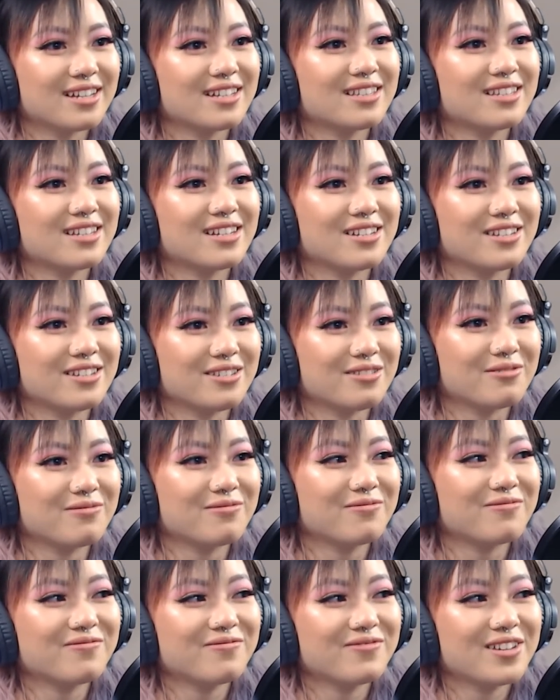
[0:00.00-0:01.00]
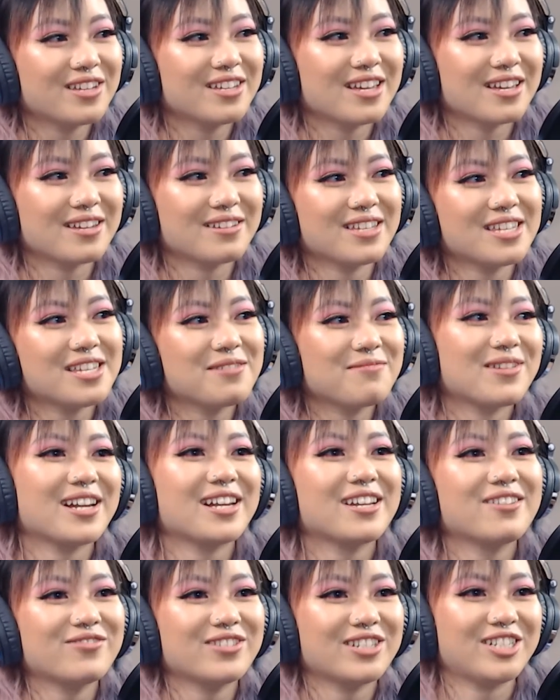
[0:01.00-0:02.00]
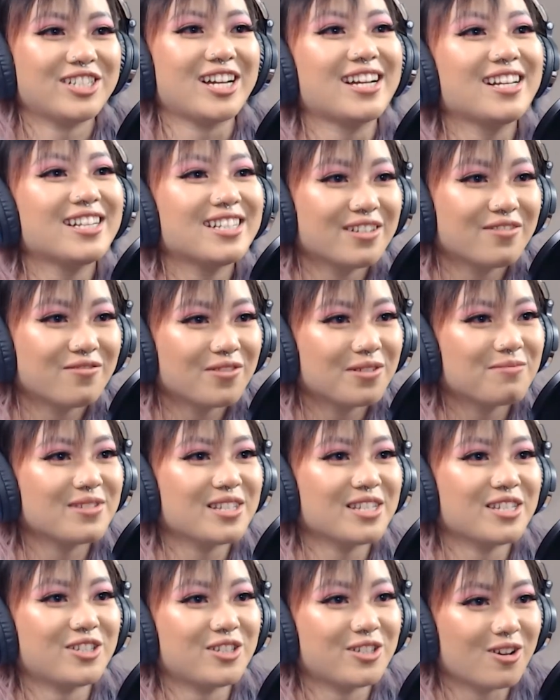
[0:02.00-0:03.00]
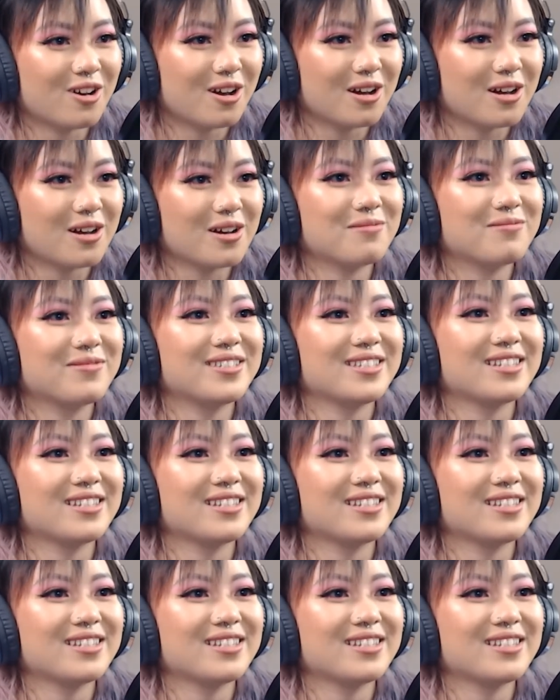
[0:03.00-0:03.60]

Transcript: And then you keep getting rejected from these jobs.